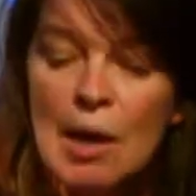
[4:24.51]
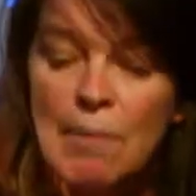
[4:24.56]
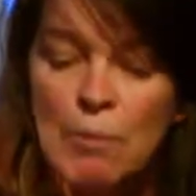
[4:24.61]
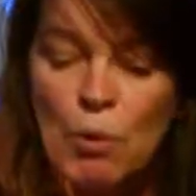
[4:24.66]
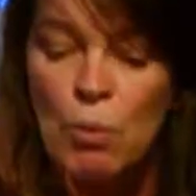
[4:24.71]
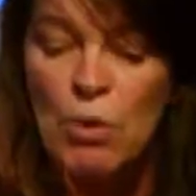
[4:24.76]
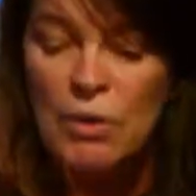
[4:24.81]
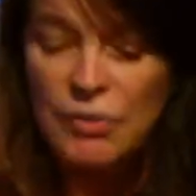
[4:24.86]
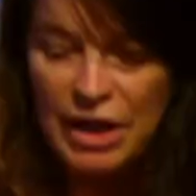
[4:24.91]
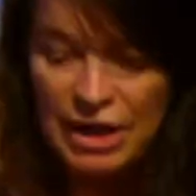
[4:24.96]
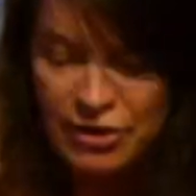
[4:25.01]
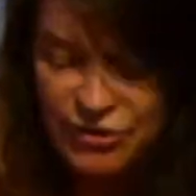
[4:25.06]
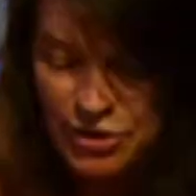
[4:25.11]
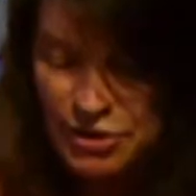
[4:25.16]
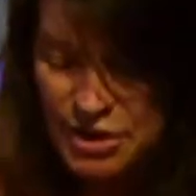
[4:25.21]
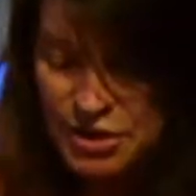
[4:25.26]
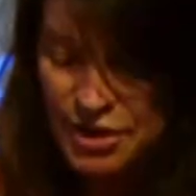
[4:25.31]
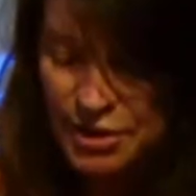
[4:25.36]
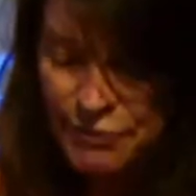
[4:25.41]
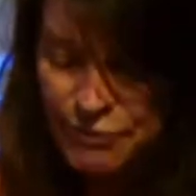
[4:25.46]
But what they, so
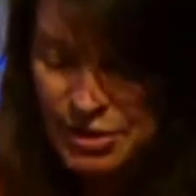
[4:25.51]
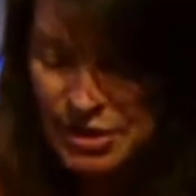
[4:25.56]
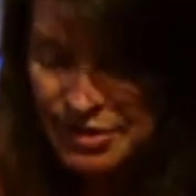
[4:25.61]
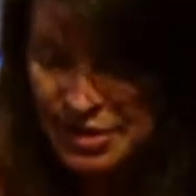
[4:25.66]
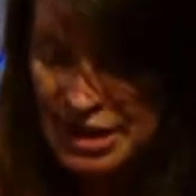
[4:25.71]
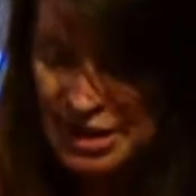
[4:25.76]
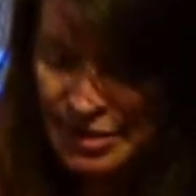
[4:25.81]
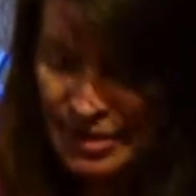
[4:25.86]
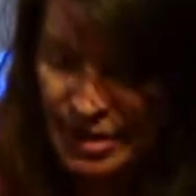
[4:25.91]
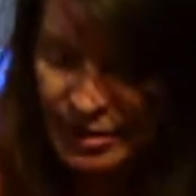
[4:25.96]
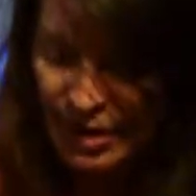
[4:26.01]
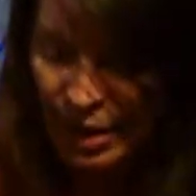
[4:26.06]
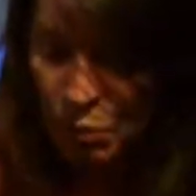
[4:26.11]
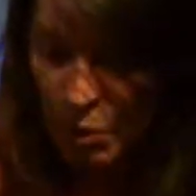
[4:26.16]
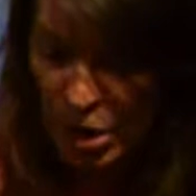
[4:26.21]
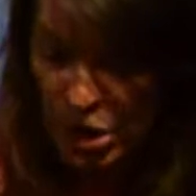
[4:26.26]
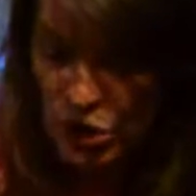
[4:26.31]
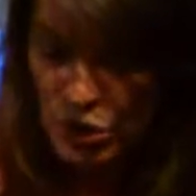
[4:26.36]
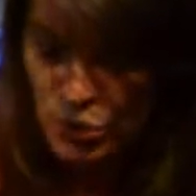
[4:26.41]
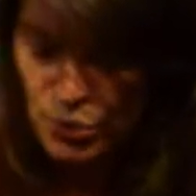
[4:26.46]
the difference is that when